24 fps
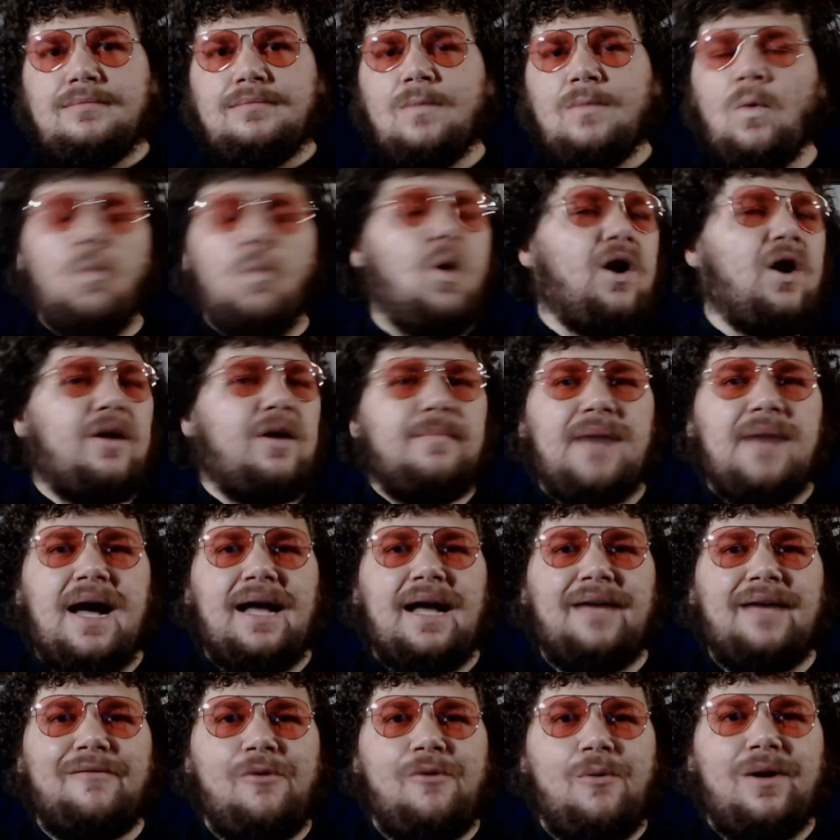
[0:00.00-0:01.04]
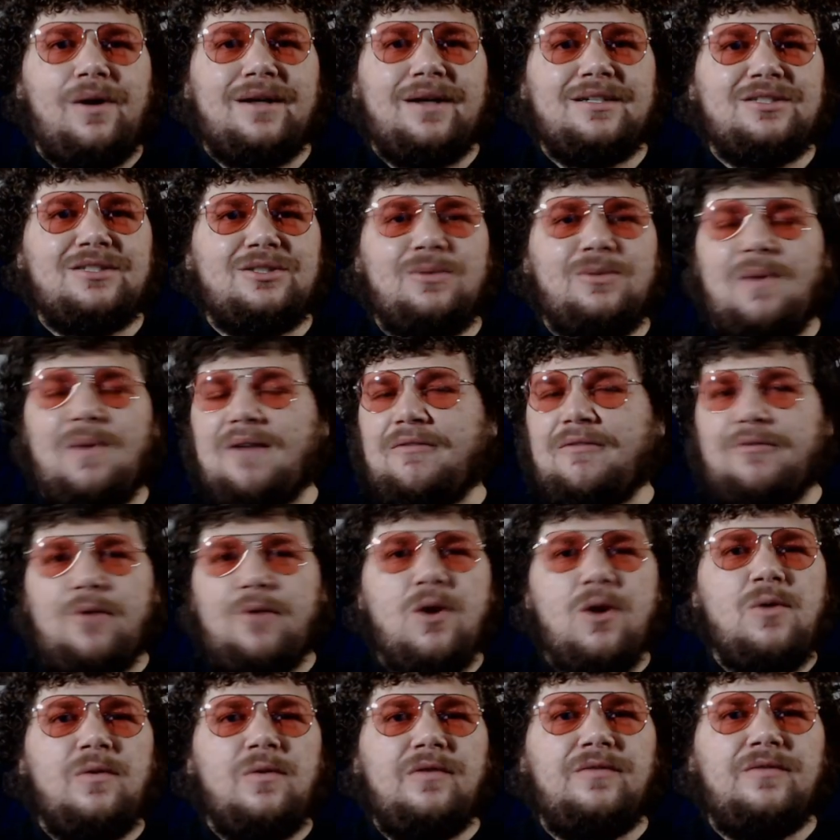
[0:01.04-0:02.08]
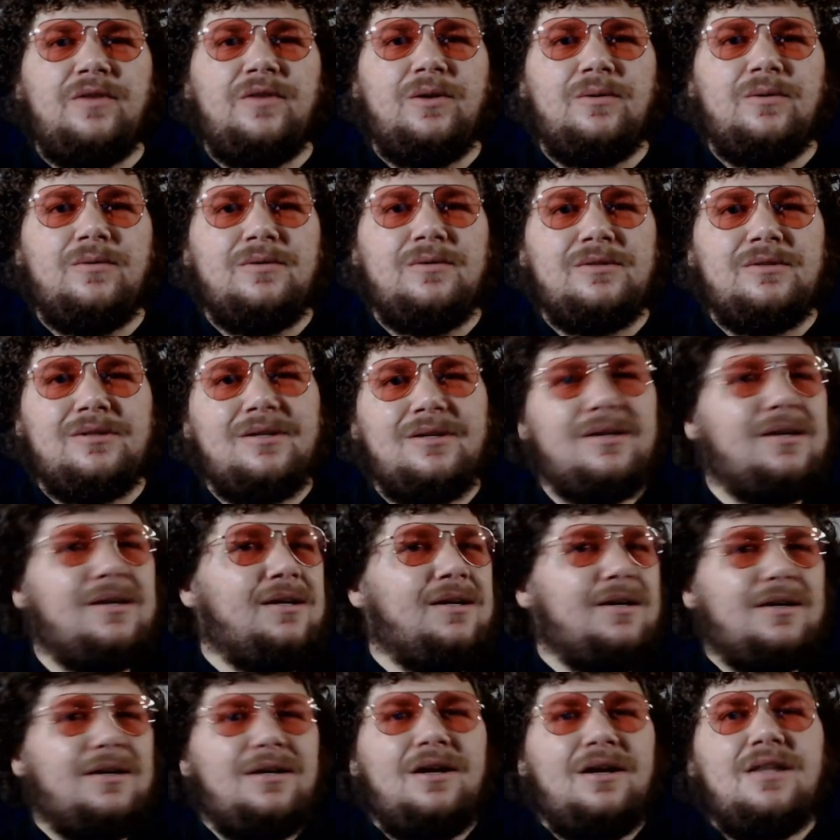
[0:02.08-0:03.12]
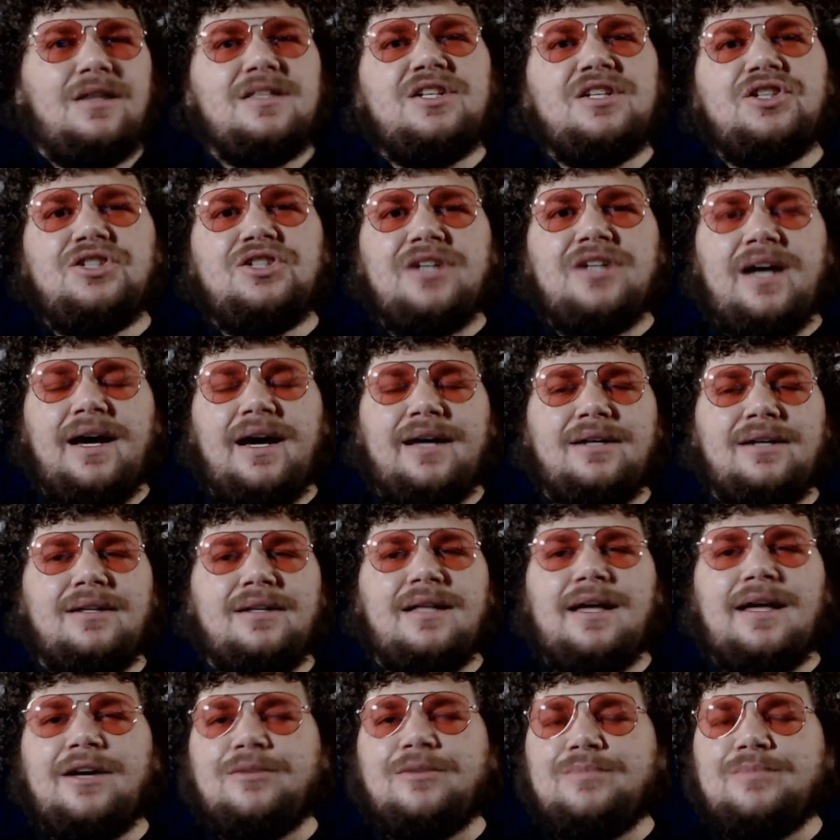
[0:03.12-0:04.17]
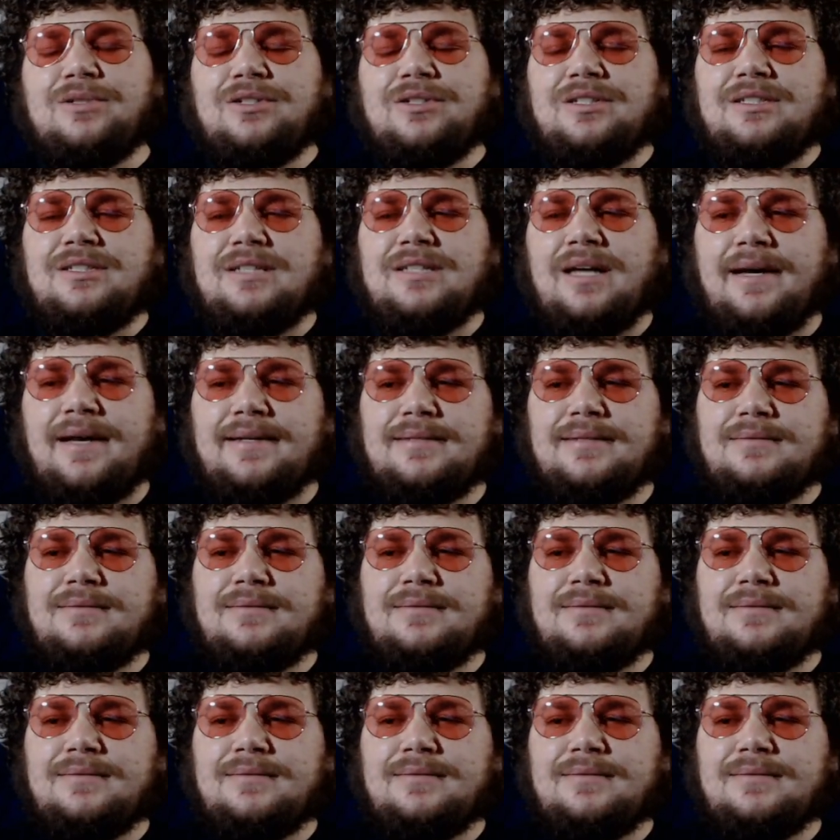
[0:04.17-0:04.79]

Welcome back, everyone, to Afrodo Reviews. Now, on this channel, I help you decide.